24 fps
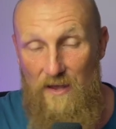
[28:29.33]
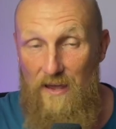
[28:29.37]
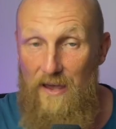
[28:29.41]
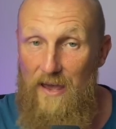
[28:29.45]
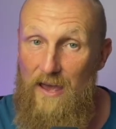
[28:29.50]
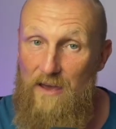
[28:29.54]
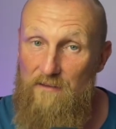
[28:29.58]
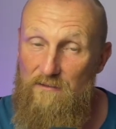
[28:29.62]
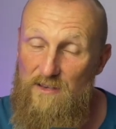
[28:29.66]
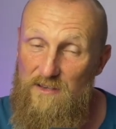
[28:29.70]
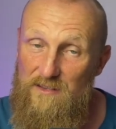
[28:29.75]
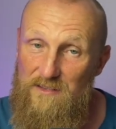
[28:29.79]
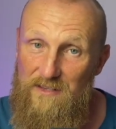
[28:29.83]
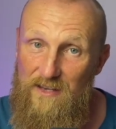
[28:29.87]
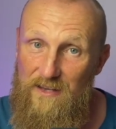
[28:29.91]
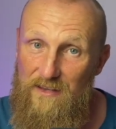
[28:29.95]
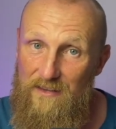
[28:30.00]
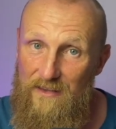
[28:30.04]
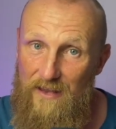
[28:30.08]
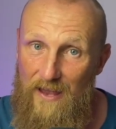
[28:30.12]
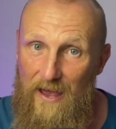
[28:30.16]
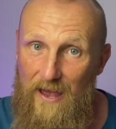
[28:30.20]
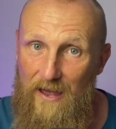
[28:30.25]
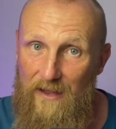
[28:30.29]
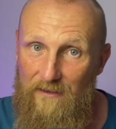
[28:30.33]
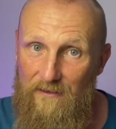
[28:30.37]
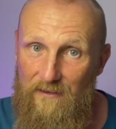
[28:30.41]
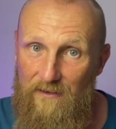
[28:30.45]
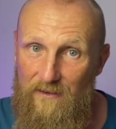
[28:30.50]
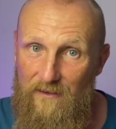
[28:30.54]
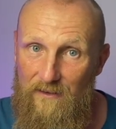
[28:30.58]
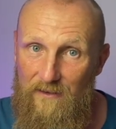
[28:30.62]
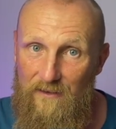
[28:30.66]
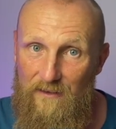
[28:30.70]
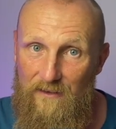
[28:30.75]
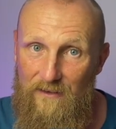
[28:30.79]
Having said that,
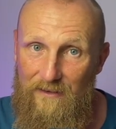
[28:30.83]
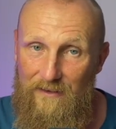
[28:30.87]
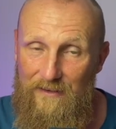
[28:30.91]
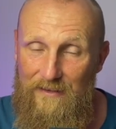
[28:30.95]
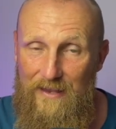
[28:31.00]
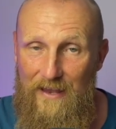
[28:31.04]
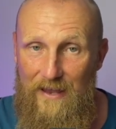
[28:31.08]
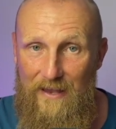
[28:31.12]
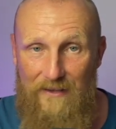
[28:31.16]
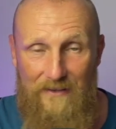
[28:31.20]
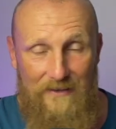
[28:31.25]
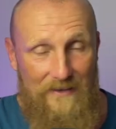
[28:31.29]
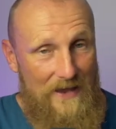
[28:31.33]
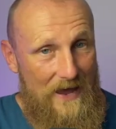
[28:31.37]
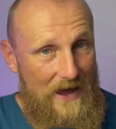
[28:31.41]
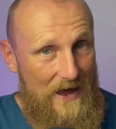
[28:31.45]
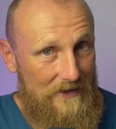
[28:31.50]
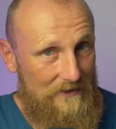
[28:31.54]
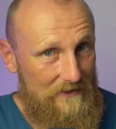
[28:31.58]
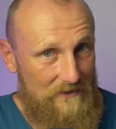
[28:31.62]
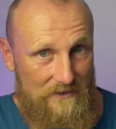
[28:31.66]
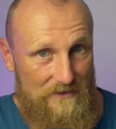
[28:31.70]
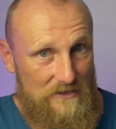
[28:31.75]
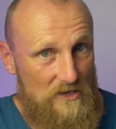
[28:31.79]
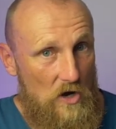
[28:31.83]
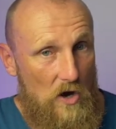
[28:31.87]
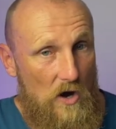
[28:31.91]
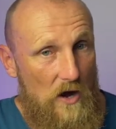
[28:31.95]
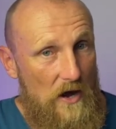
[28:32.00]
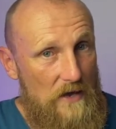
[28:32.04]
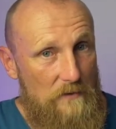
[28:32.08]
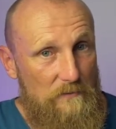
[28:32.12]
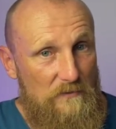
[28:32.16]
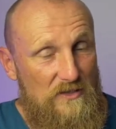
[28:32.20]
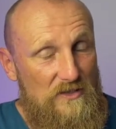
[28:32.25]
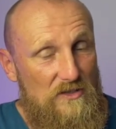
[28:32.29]
that
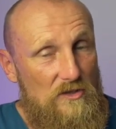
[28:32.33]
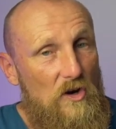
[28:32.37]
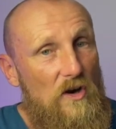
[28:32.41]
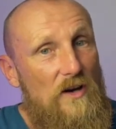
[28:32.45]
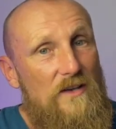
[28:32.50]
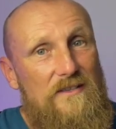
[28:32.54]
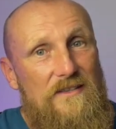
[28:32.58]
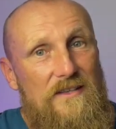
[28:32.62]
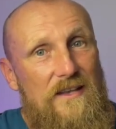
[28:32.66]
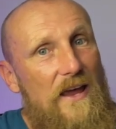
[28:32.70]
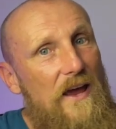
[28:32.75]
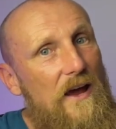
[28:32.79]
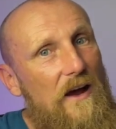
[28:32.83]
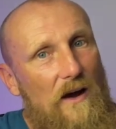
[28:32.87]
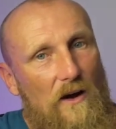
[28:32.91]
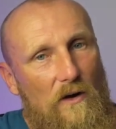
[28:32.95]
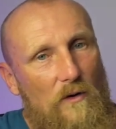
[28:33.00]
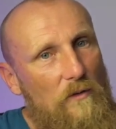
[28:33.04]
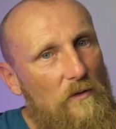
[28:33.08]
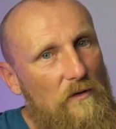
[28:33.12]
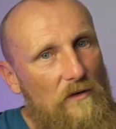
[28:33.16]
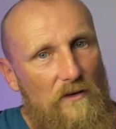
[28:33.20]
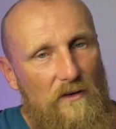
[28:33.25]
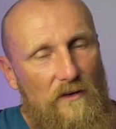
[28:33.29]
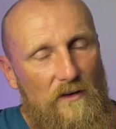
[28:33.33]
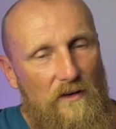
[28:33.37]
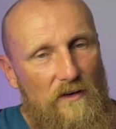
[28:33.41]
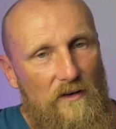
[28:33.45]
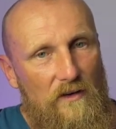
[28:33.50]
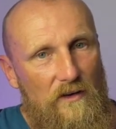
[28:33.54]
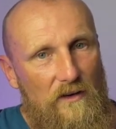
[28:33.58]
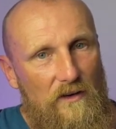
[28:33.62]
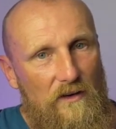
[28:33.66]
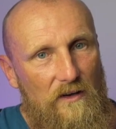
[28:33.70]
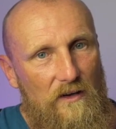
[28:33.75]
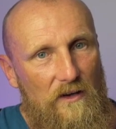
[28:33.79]
time starts now.
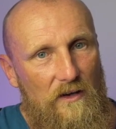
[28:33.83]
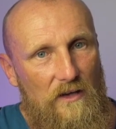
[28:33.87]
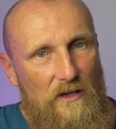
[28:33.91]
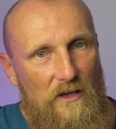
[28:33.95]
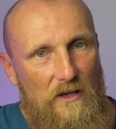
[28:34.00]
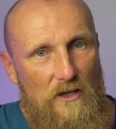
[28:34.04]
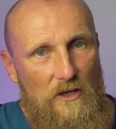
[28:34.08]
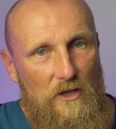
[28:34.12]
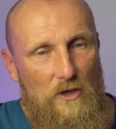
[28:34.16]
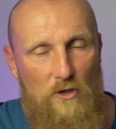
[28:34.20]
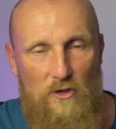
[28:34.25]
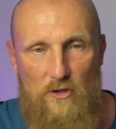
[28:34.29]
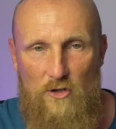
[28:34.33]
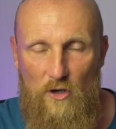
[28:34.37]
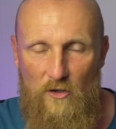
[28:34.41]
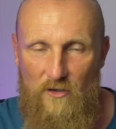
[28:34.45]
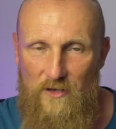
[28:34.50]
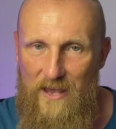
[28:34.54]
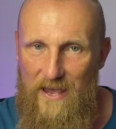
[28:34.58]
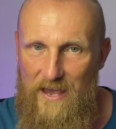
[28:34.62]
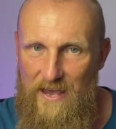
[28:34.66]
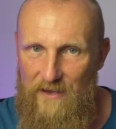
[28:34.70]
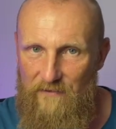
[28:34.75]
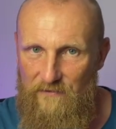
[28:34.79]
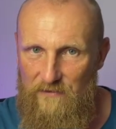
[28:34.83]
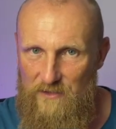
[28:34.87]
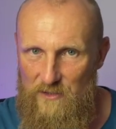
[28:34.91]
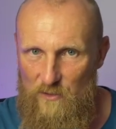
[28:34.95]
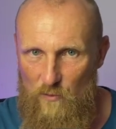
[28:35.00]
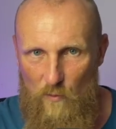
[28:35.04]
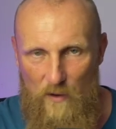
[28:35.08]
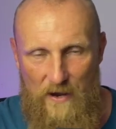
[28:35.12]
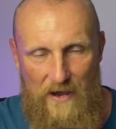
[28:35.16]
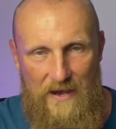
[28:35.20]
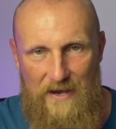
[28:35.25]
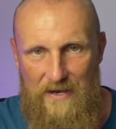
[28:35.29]
You don't have to
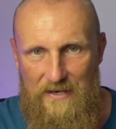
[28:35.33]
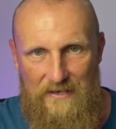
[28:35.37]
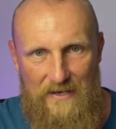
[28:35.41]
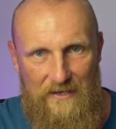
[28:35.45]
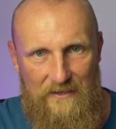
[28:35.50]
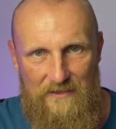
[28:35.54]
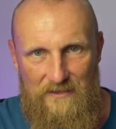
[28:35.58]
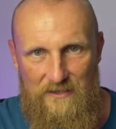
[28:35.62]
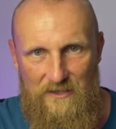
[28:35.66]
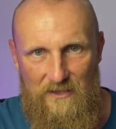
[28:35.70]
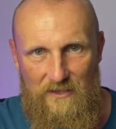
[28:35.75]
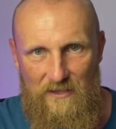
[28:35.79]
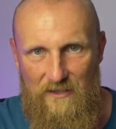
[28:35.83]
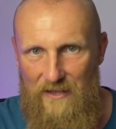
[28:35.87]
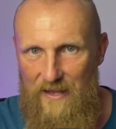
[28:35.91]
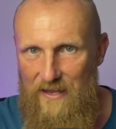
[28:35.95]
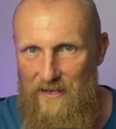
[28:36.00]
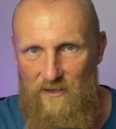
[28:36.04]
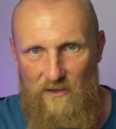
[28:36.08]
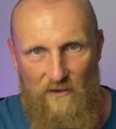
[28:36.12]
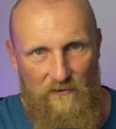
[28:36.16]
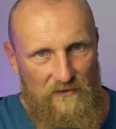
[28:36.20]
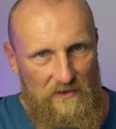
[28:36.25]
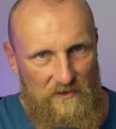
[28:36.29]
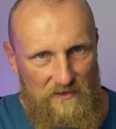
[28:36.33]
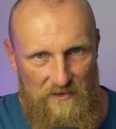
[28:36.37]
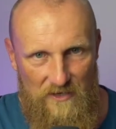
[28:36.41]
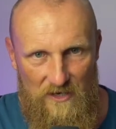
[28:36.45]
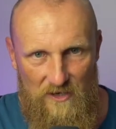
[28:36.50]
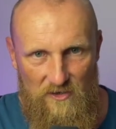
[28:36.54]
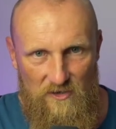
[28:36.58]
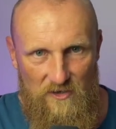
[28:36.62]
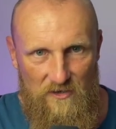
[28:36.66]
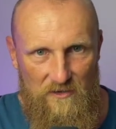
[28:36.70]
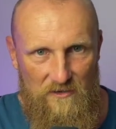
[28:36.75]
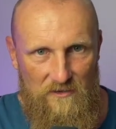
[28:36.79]
wait until end of the
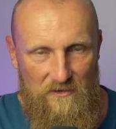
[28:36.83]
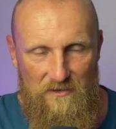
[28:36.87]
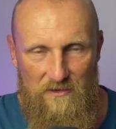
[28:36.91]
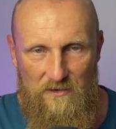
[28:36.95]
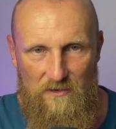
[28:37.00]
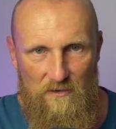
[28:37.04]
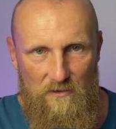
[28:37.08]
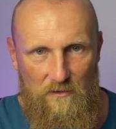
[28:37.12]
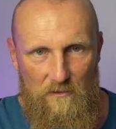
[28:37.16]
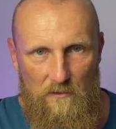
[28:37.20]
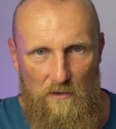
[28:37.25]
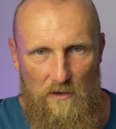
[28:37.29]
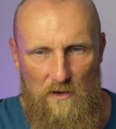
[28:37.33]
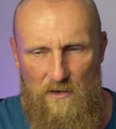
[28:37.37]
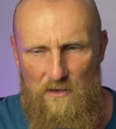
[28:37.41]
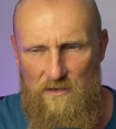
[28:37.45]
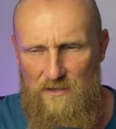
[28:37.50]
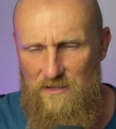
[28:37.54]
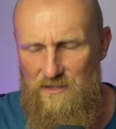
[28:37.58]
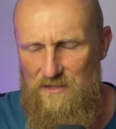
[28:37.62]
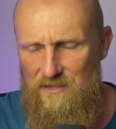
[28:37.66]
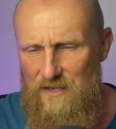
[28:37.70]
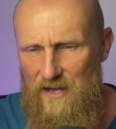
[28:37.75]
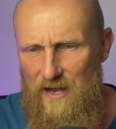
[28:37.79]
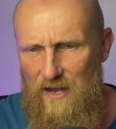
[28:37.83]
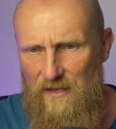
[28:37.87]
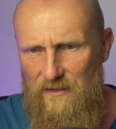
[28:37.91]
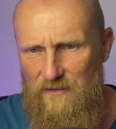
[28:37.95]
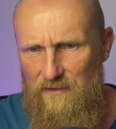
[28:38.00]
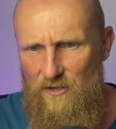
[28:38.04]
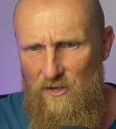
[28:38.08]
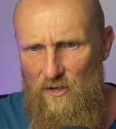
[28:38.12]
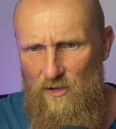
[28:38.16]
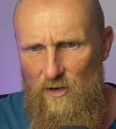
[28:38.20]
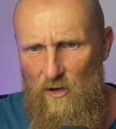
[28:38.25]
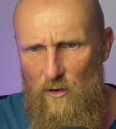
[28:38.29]
session to start,
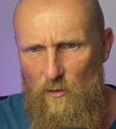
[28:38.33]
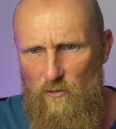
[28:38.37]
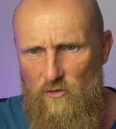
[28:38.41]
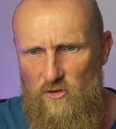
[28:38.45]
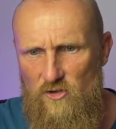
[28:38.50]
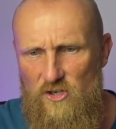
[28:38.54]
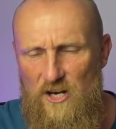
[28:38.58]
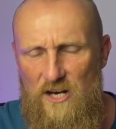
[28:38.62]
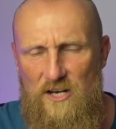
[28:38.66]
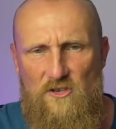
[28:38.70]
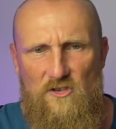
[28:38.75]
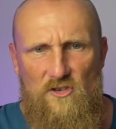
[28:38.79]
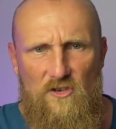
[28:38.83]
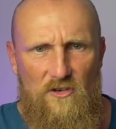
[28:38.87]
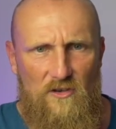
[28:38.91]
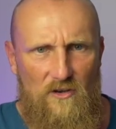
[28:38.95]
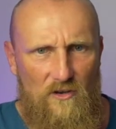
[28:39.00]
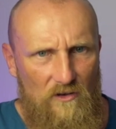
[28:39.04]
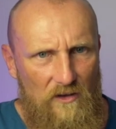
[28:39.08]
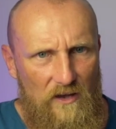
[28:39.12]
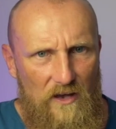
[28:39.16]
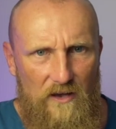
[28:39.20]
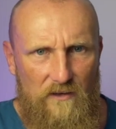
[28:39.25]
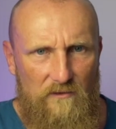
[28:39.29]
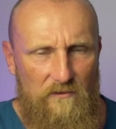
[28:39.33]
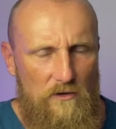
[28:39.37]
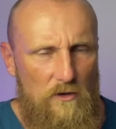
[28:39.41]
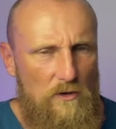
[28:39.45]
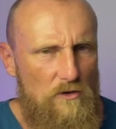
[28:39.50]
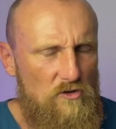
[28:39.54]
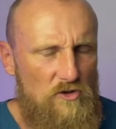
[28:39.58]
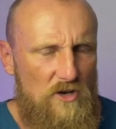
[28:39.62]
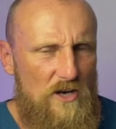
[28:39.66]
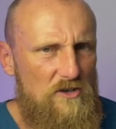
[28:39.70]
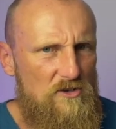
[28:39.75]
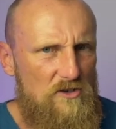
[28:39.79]
changing your life. You're
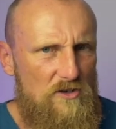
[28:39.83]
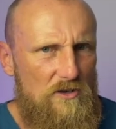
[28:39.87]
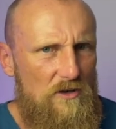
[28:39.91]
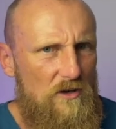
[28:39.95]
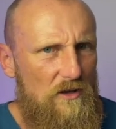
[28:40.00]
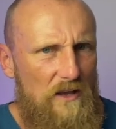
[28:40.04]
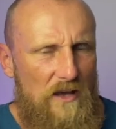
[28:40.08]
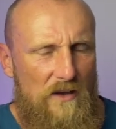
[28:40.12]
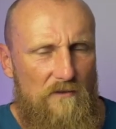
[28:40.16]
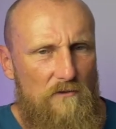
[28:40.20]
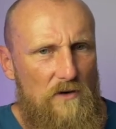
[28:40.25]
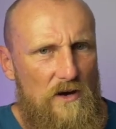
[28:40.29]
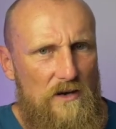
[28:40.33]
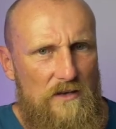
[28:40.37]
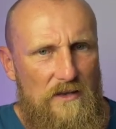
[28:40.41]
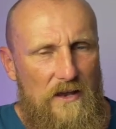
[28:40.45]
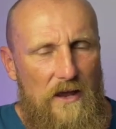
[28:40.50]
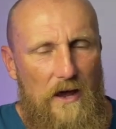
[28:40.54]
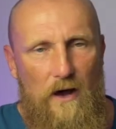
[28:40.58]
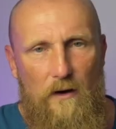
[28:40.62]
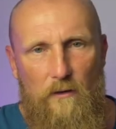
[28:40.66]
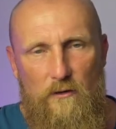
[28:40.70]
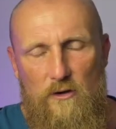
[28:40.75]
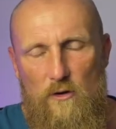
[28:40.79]
changing your life right now.